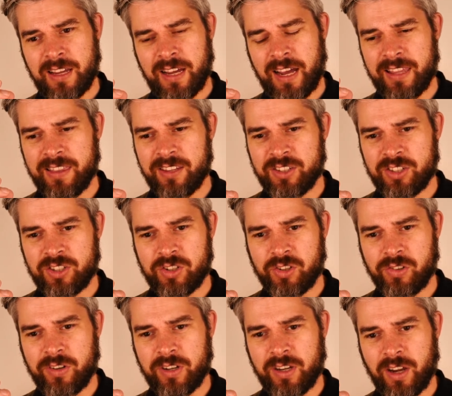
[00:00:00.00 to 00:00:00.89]
and the
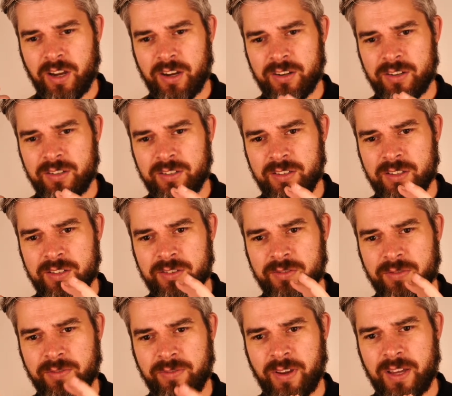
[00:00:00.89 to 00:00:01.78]
story
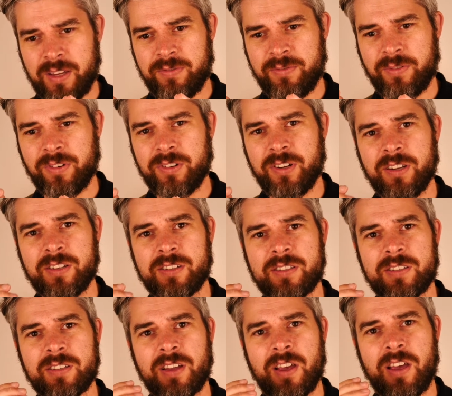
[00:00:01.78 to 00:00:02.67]
goes
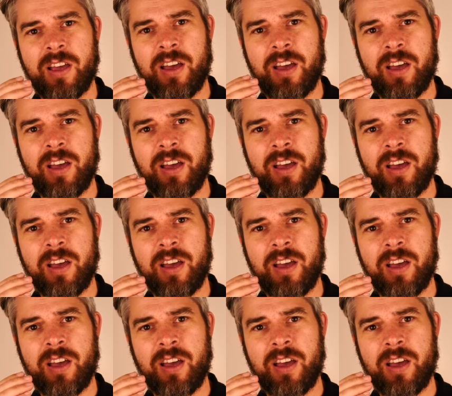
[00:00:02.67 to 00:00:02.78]
faithfulness,